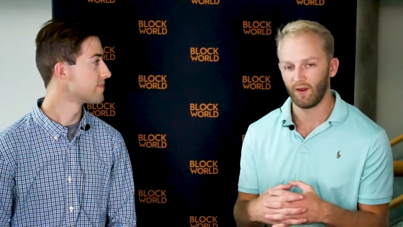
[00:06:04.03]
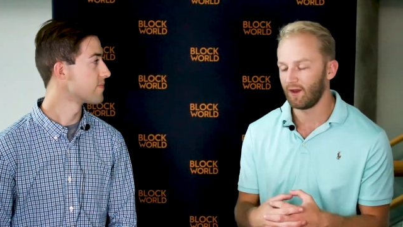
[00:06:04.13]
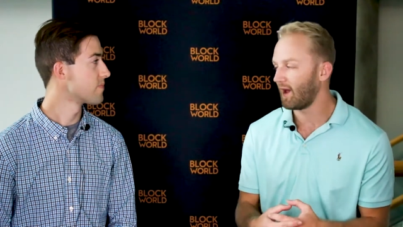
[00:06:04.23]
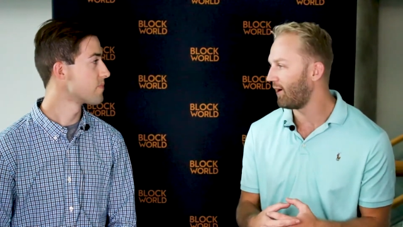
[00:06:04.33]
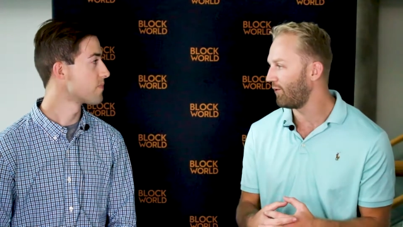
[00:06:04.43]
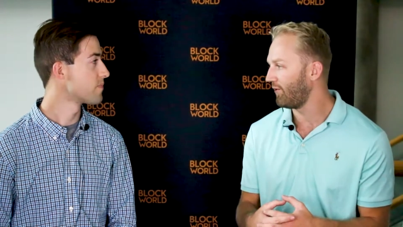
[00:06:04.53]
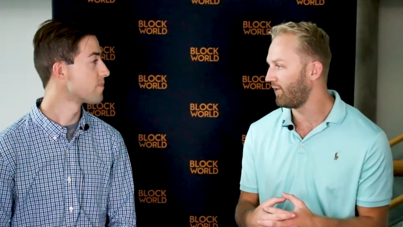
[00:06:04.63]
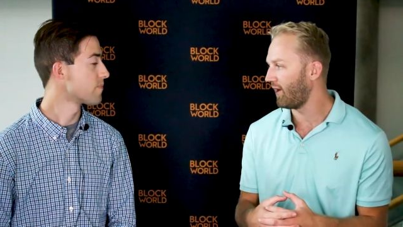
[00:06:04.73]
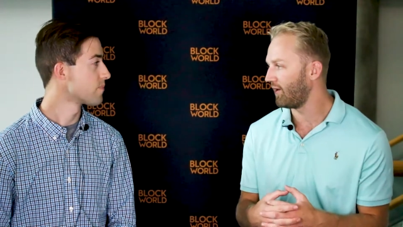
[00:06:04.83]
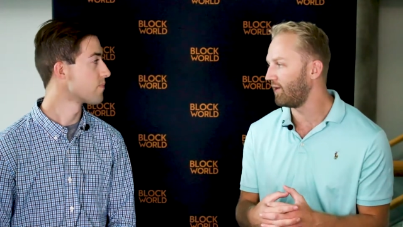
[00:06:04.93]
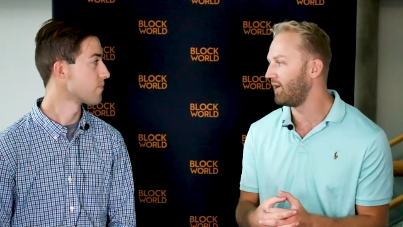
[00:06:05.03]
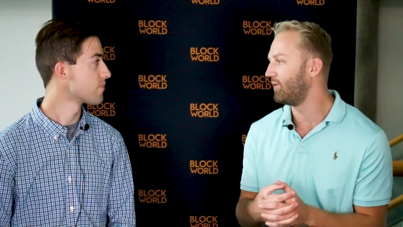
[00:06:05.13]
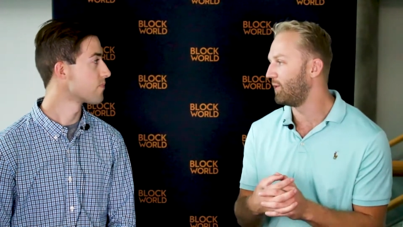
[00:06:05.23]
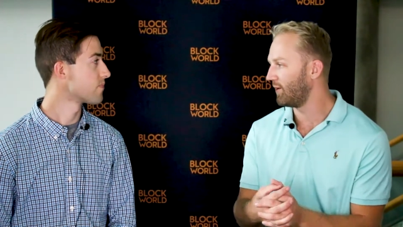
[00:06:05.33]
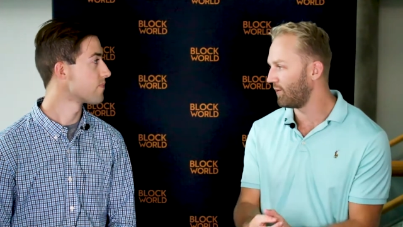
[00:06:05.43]
Speaker 1: in-house and need to
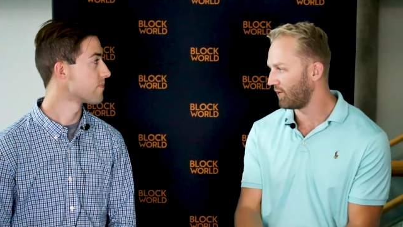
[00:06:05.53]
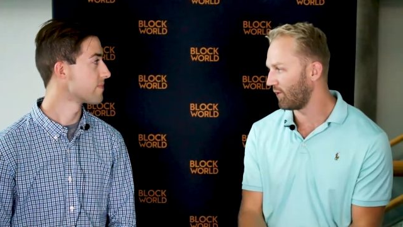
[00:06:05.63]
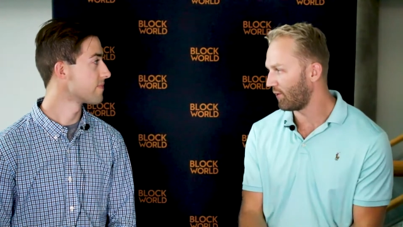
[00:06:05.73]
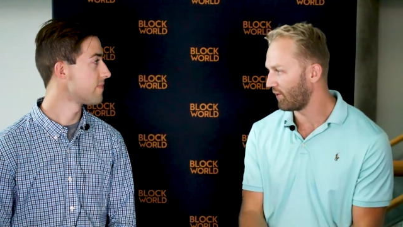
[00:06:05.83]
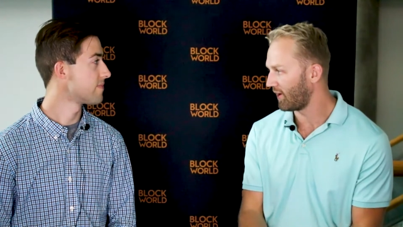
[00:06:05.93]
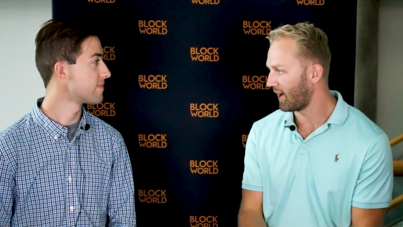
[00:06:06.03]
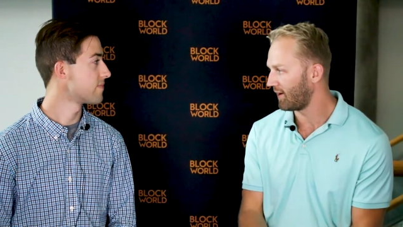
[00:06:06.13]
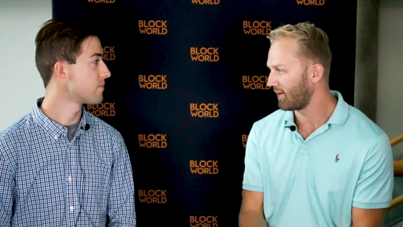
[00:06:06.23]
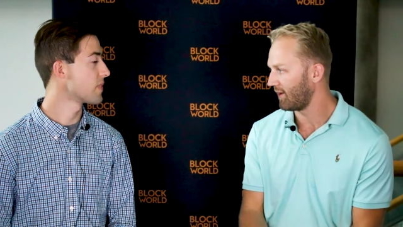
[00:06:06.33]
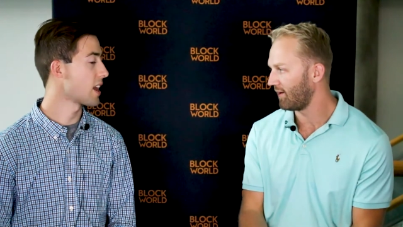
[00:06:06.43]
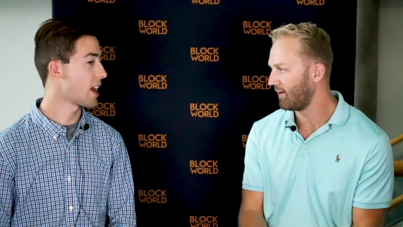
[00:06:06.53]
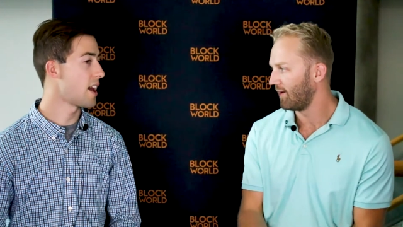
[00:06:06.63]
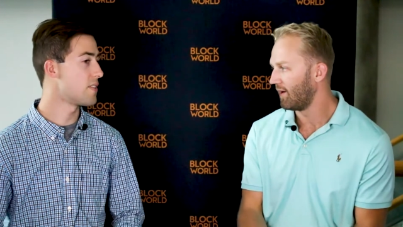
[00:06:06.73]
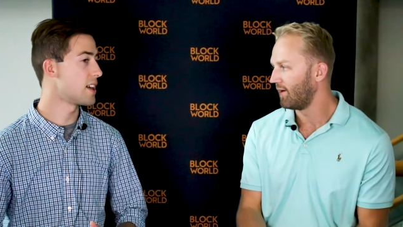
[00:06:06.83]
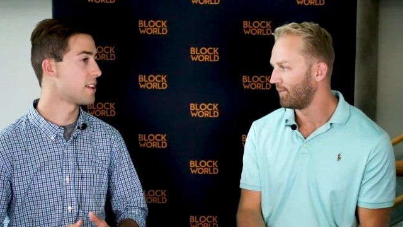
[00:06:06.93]
be able to grow organically.
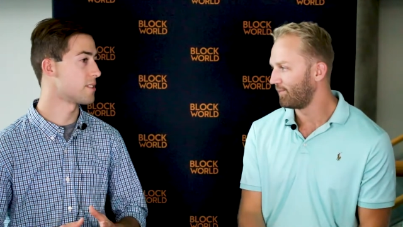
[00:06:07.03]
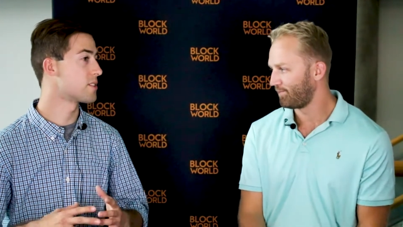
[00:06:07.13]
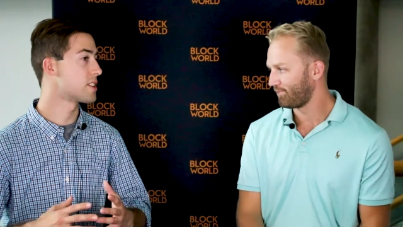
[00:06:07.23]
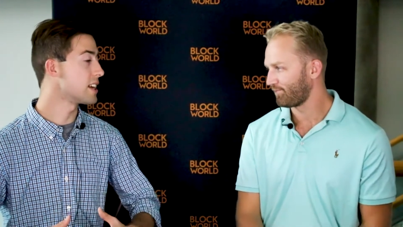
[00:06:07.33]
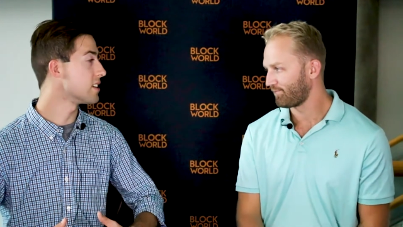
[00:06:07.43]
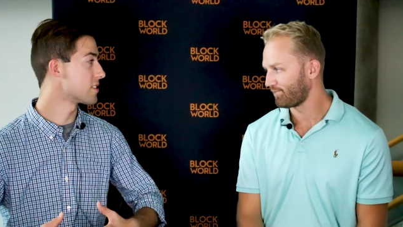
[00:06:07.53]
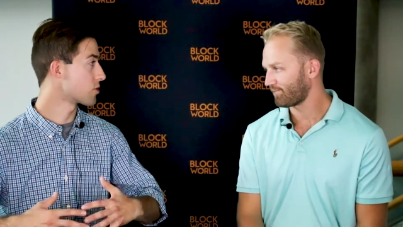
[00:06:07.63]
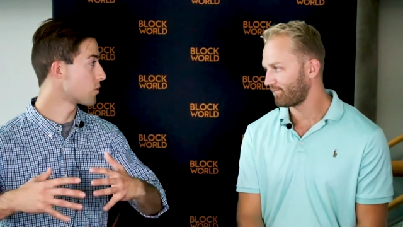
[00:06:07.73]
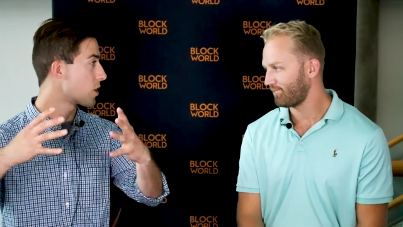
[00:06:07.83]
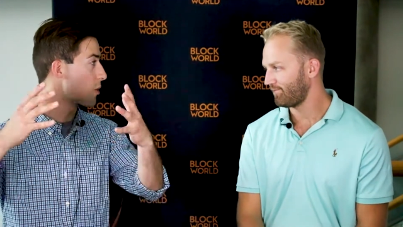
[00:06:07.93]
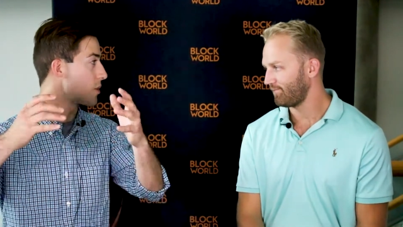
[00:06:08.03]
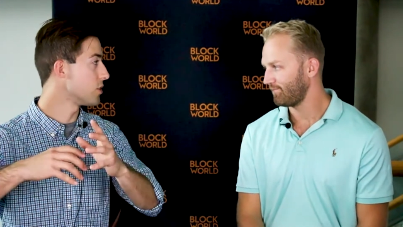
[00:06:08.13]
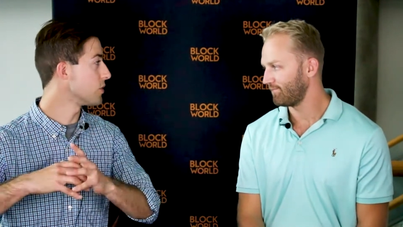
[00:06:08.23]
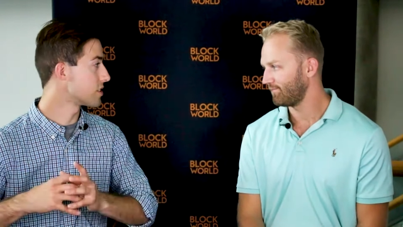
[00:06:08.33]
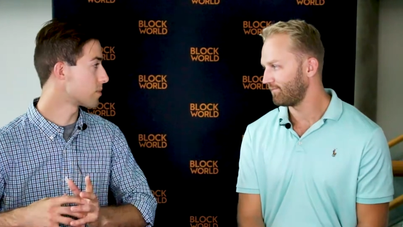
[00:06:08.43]
Speaker 2: And then they need to grow and
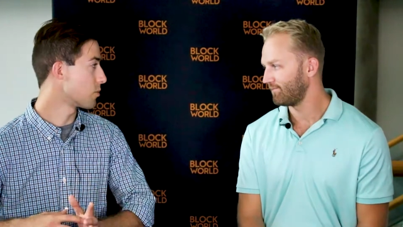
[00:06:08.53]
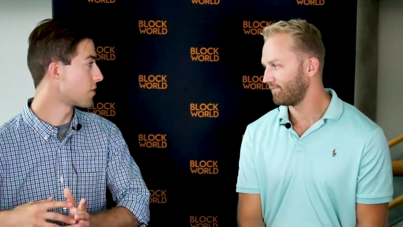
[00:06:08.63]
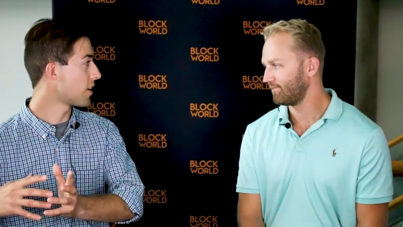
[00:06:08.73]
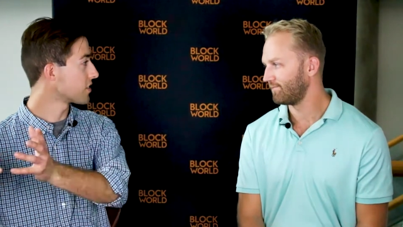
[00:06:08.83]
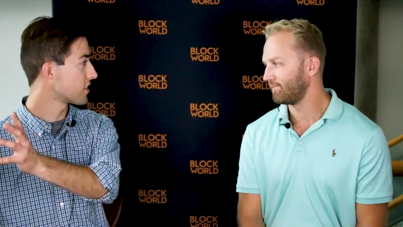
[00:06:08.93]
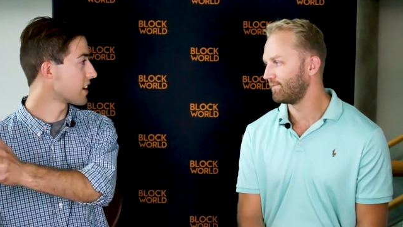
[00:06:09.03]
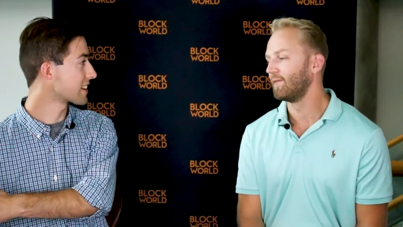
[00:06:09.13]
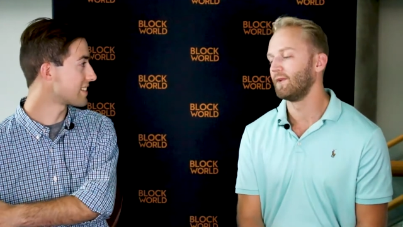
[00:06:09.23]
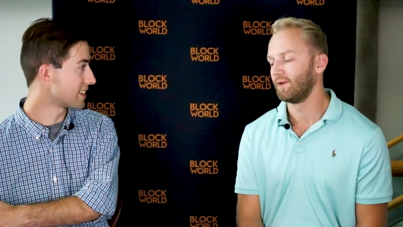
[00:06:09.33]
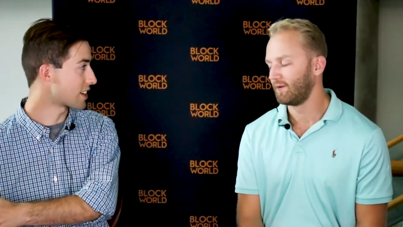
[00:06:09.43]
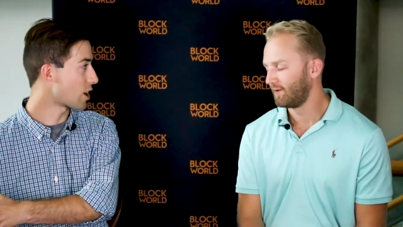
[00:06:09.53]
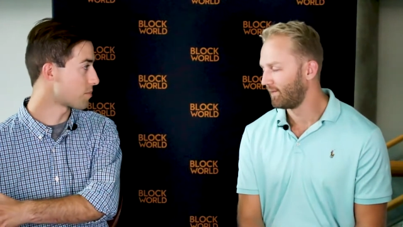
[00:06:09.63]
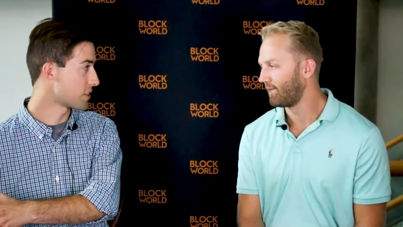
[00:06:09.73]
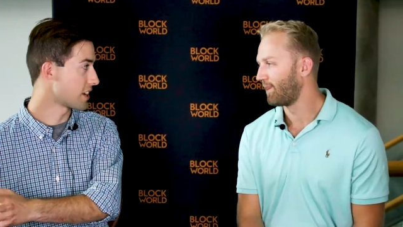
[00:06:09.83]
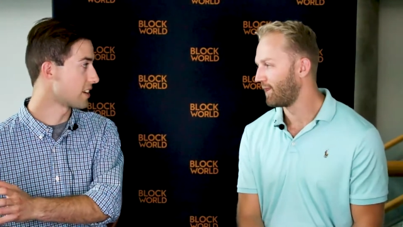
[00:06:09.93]
you need to move on to the next seed
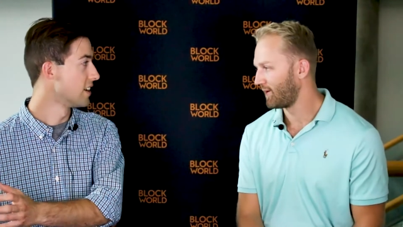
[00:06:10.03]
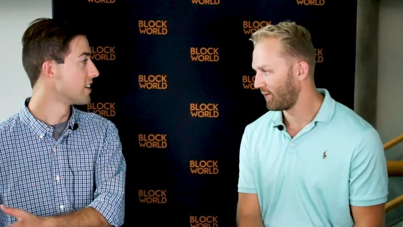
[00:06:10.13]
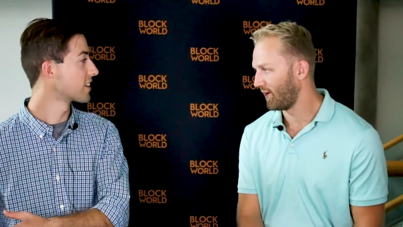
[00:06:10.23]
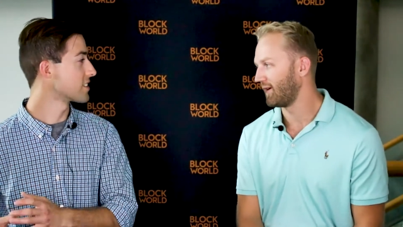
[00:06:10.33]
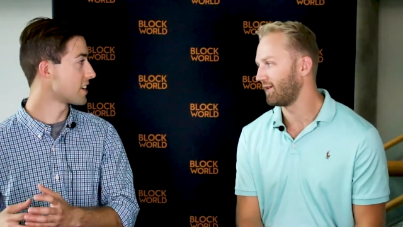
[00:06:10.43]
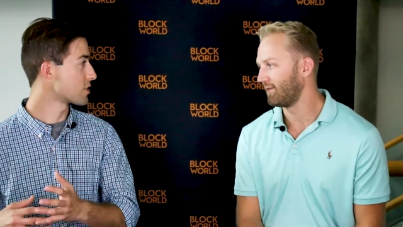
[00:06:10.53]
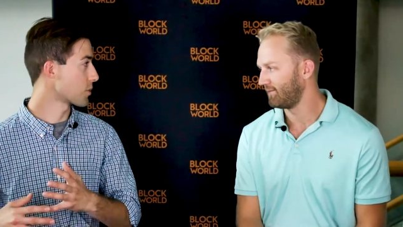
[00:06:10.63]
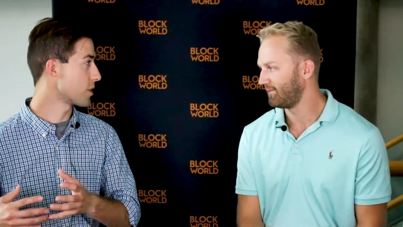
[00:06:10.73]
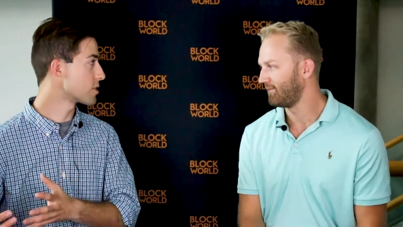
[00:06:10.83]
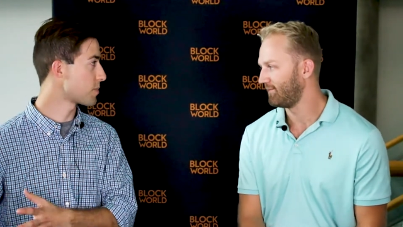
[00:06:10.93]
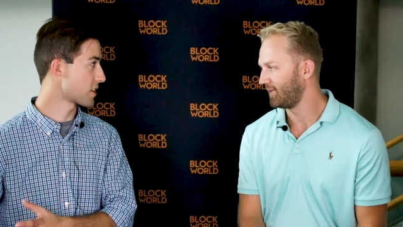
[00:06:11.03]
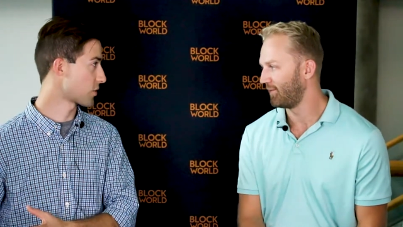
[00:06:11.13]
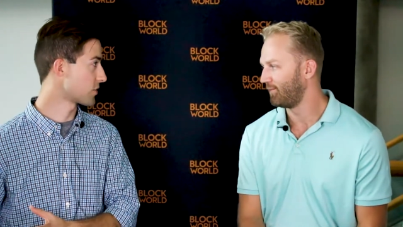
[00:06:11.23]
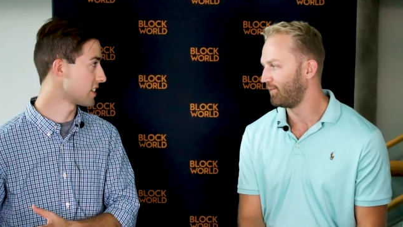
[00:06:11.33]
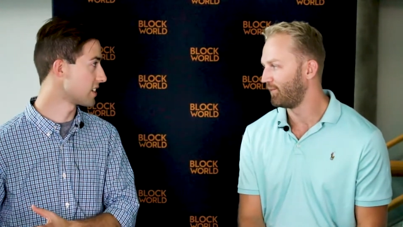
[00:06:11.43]
company because that's where your
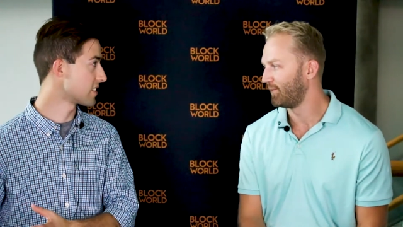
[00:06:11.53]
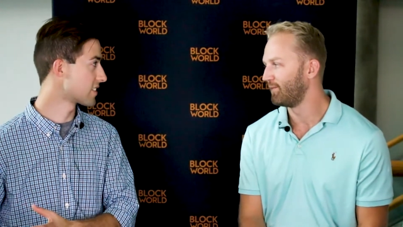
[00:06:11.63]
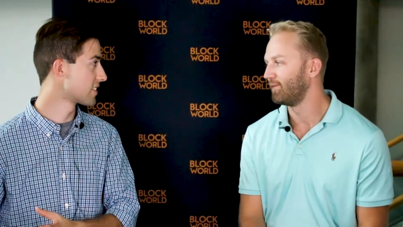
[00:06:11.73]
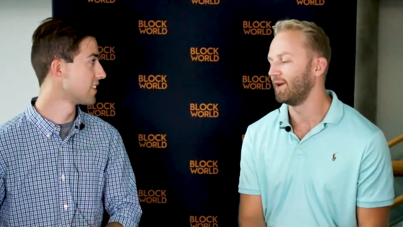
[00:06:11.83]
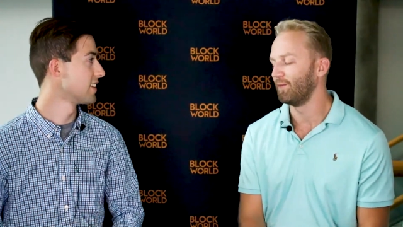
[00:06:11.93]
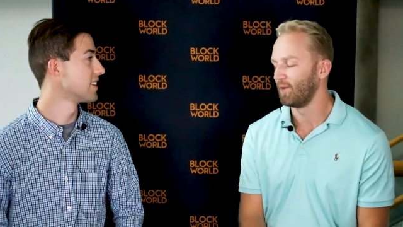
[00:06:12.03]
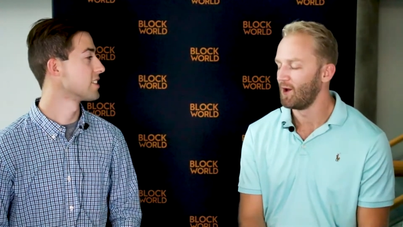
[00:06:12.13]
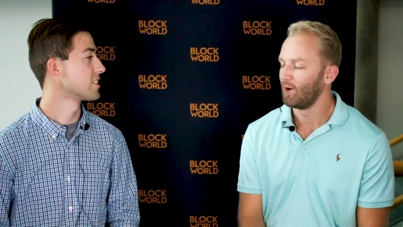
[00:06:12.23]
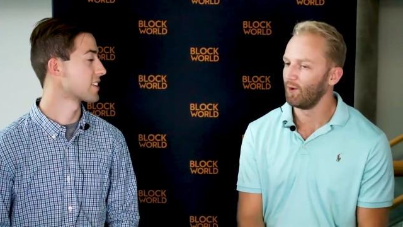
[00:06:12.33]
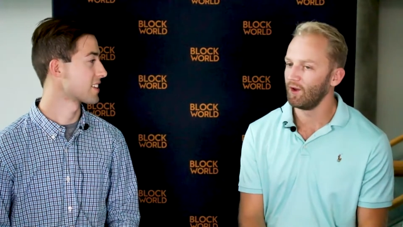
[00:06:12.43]
specialty yep. is.
Speaker 1: Yep.